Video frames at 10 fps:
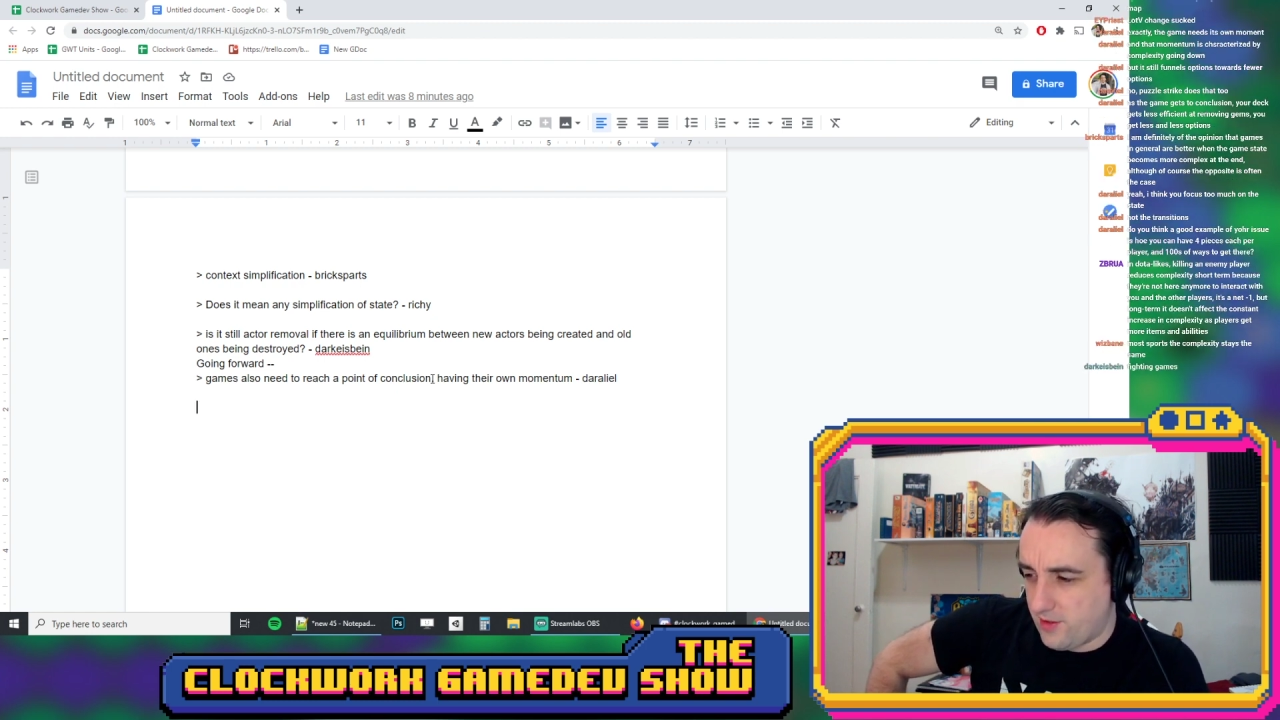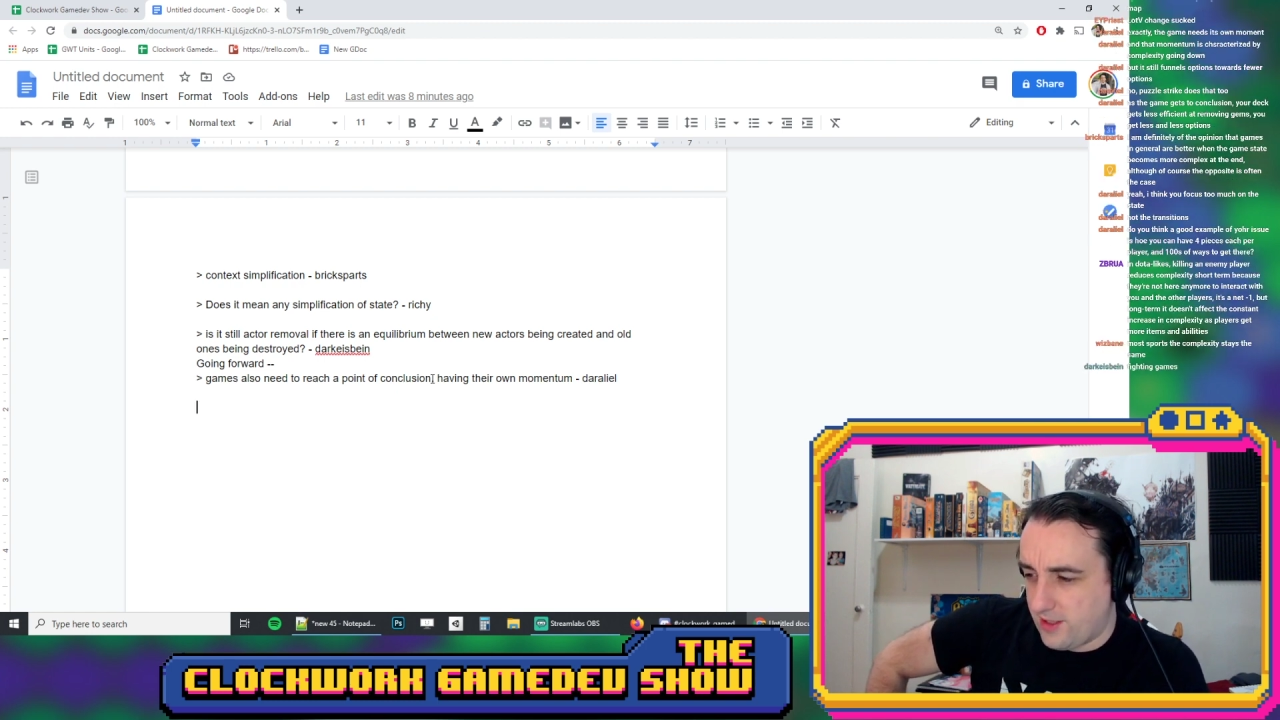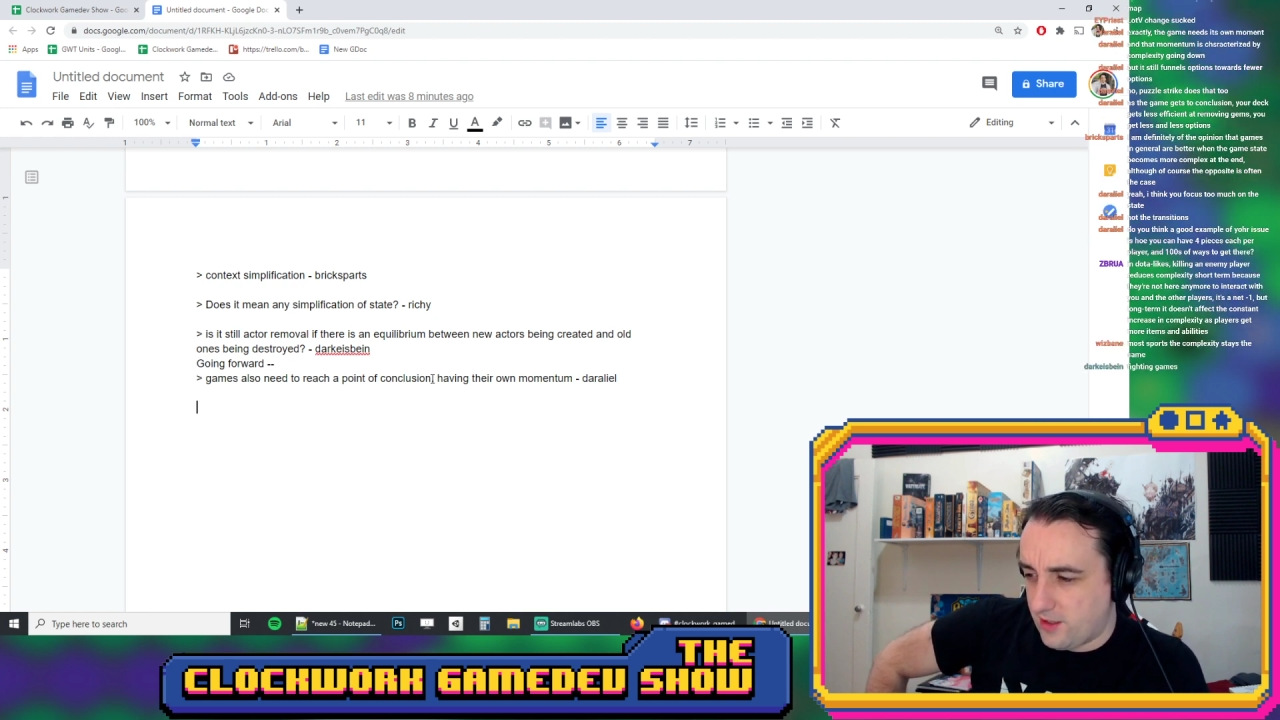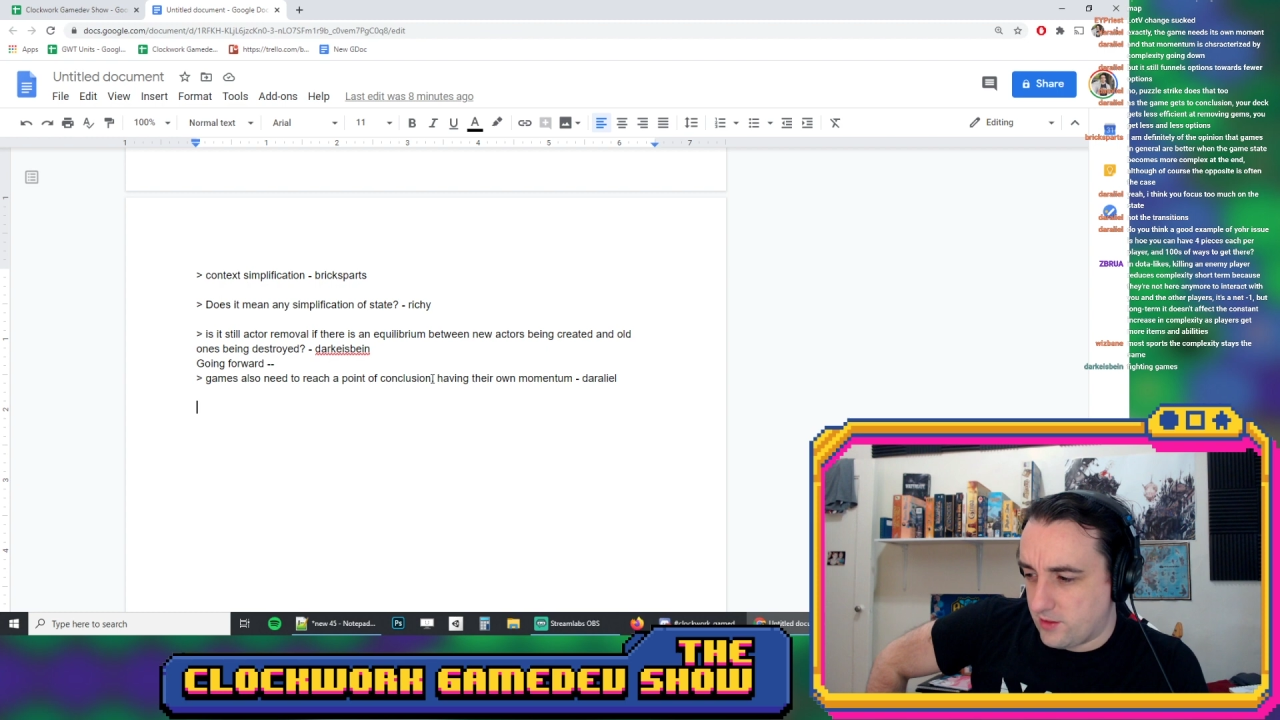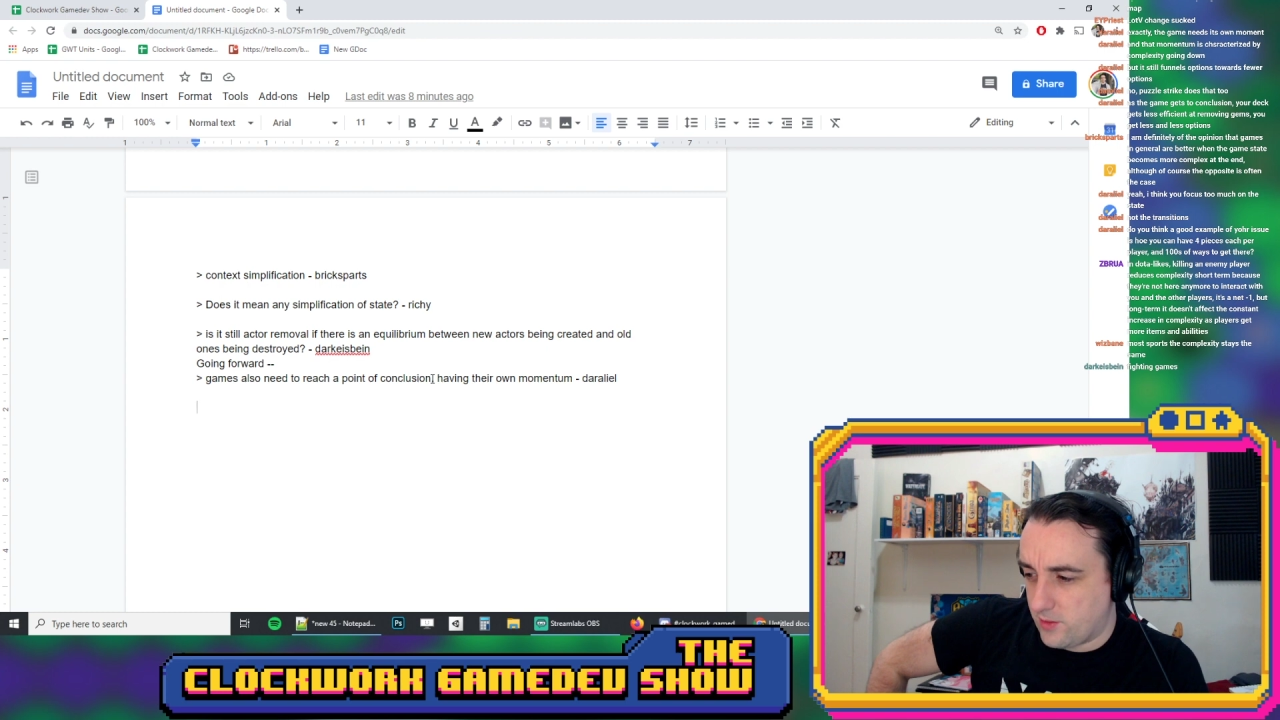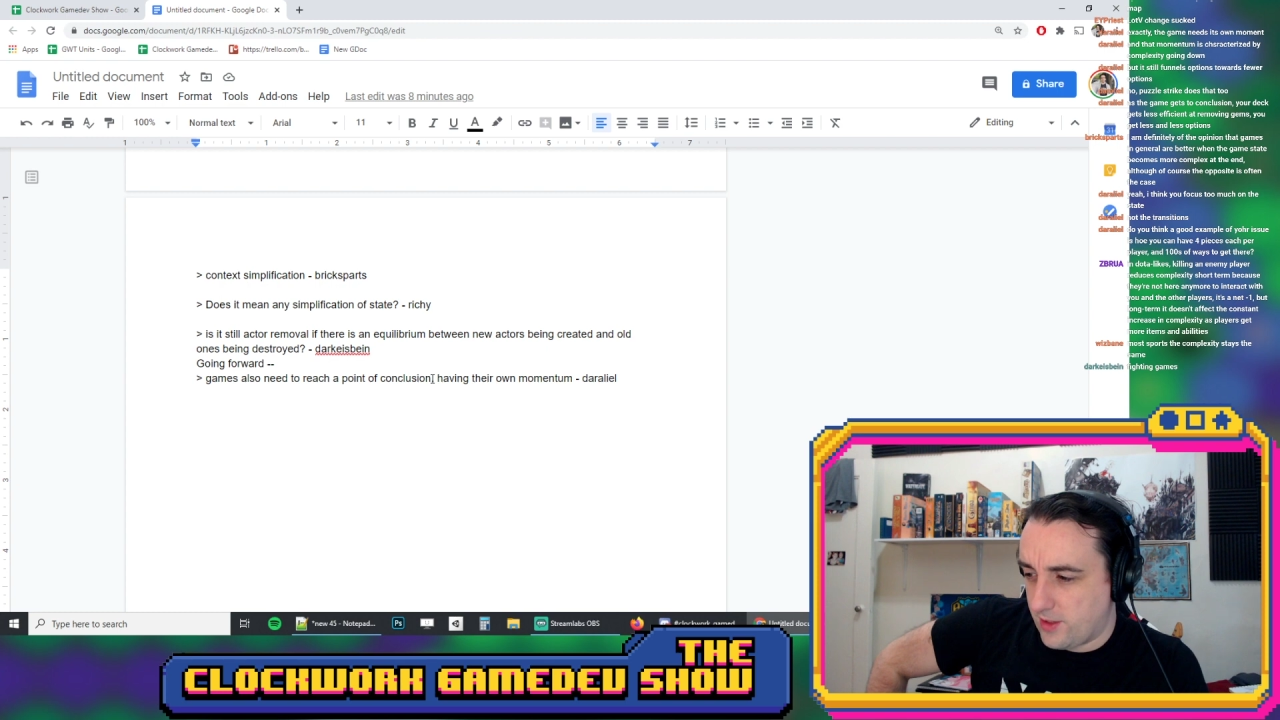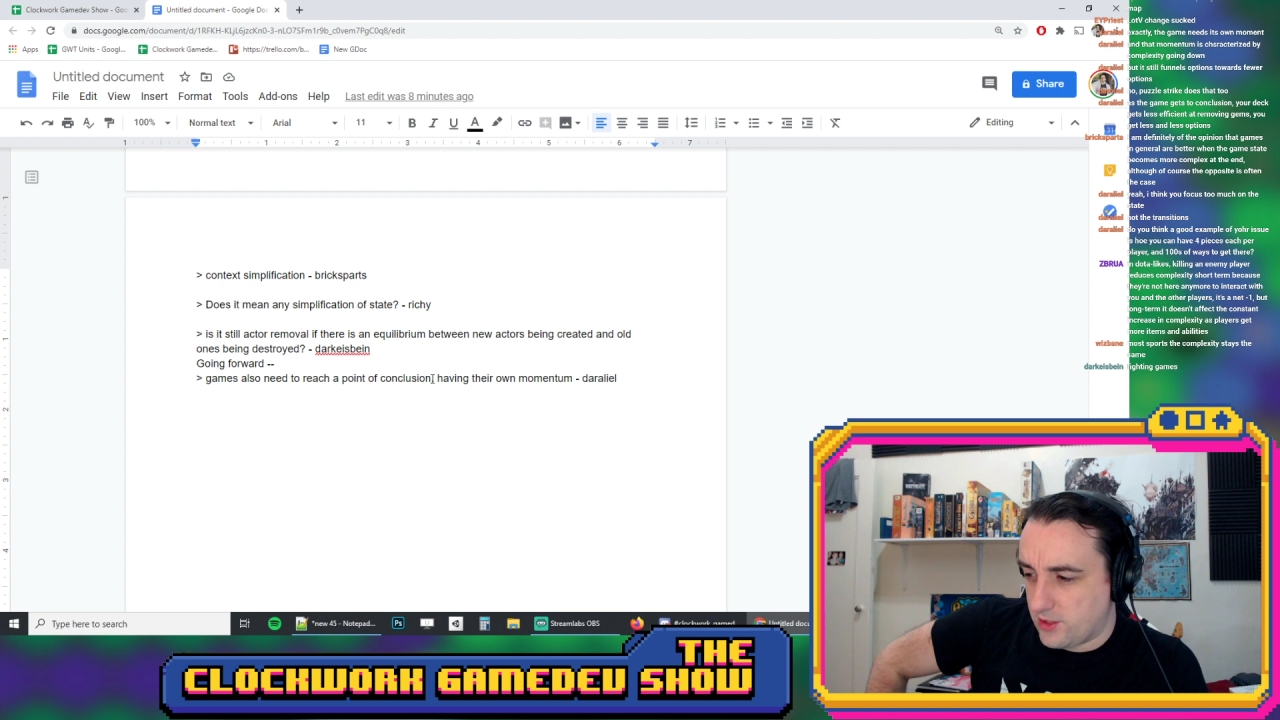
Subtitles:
that